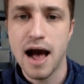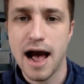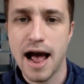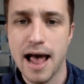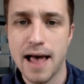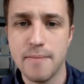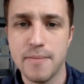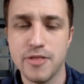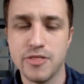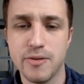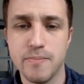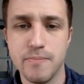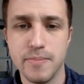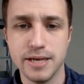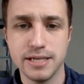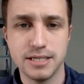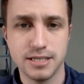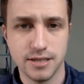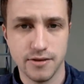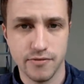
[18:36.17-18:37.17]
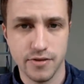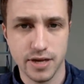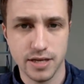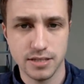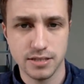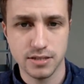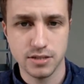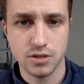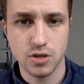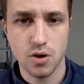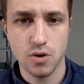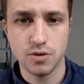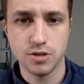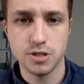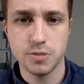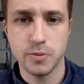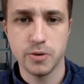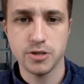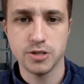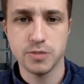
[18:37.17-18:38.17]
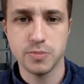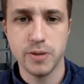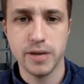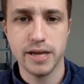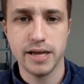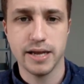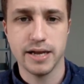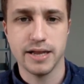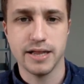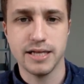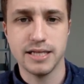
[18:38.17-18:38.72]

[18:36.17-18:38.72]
I am in the midst of this, is the Holy Spirit speaking.